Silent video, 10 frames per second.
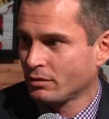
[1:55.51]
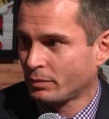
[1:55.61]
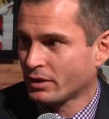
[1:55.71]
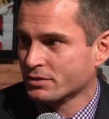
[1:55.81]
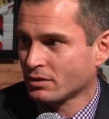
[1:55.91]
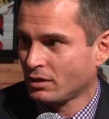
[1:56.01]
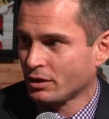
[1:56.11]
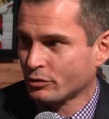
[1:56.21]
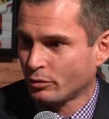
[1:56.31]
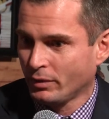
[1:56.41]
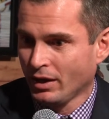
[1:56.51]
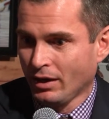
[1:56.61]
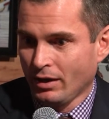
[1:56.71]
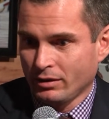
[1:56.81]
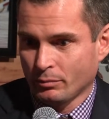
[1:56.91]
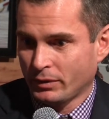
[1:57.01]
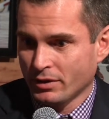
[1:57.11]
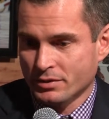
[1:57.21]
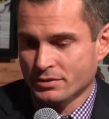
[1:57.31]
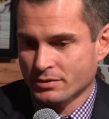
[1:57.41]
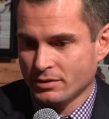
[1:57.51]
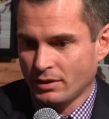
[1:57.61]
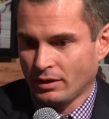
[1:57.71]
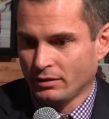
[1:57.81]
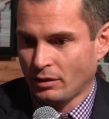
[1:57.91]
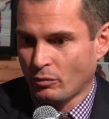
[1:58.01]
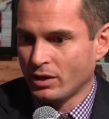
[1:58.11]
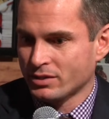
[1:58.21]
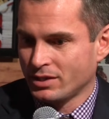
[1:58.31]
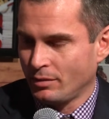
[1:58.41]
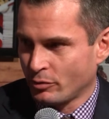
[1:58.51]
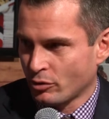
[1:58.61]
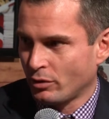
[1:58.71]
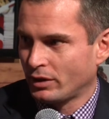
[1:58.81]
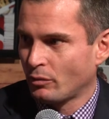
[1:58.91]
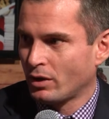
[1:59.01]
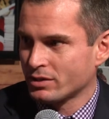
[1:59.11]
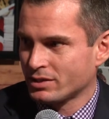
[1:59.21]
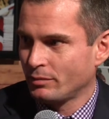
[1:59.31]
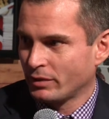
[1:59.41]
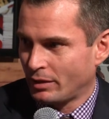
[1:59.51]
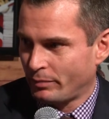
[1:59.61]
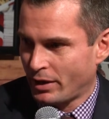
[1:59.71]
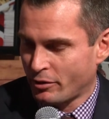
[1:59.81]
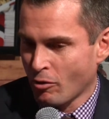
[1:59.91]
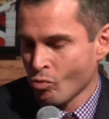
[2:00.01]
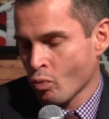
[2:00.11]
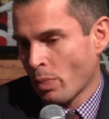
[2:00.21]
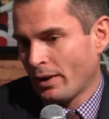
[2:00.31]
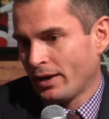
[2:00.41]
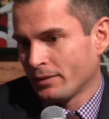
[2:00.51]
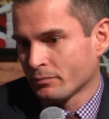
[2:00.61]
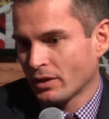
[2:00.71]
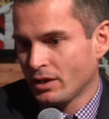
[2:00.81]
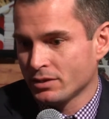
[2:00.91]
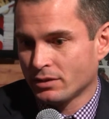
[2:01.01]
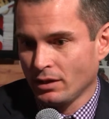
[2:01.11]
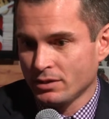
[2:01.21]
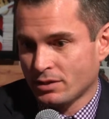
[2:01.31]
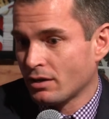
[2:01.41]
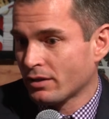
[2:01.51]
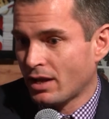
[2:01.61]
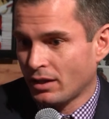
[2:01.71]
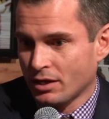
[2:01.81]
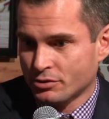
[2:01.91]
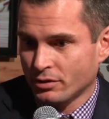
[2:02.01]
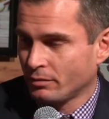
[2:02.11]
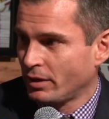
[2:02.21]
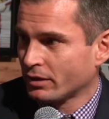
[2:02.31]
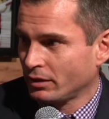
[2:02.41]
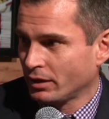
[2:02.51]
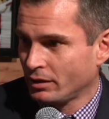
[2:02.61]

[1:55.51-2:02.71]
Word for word: the players in the locker room and the players they, they want to see him grow they want to see him get better and he's, he started that last year in the American League.